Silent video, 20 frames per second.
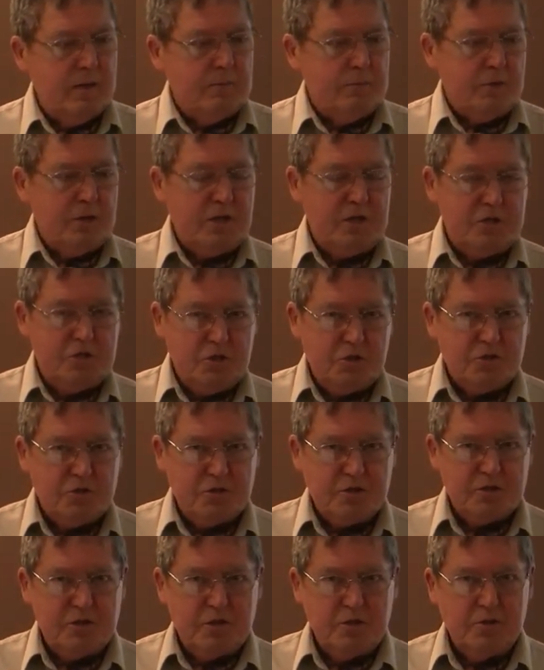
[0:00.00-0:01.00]
but he
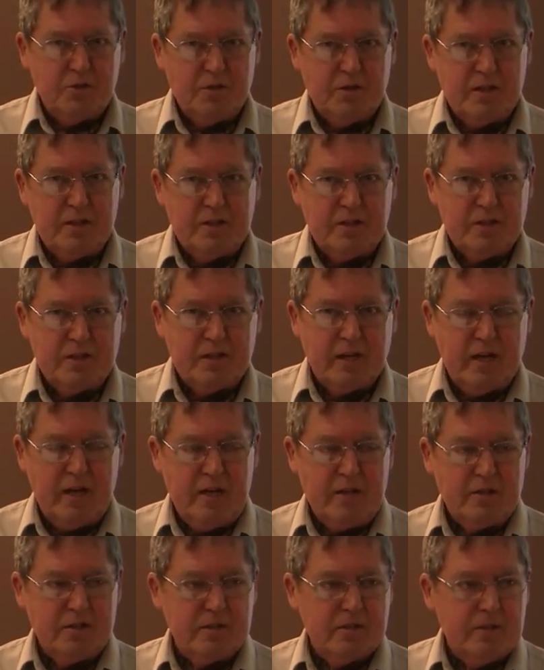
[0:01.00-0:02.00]
chooses to do it in this
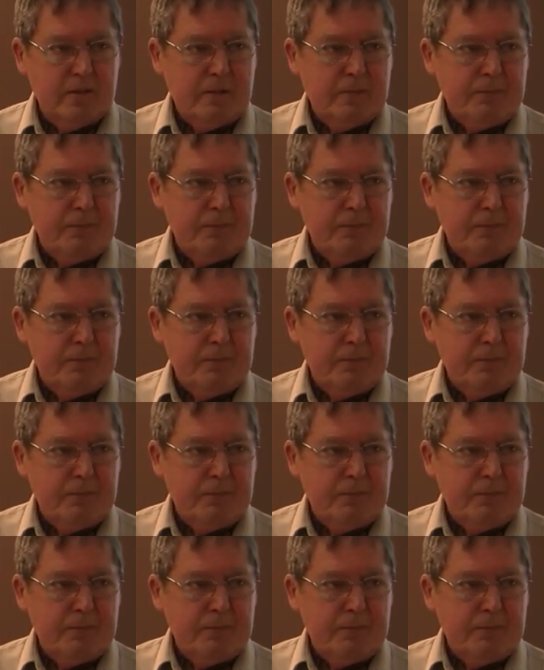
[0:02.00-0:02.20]
case.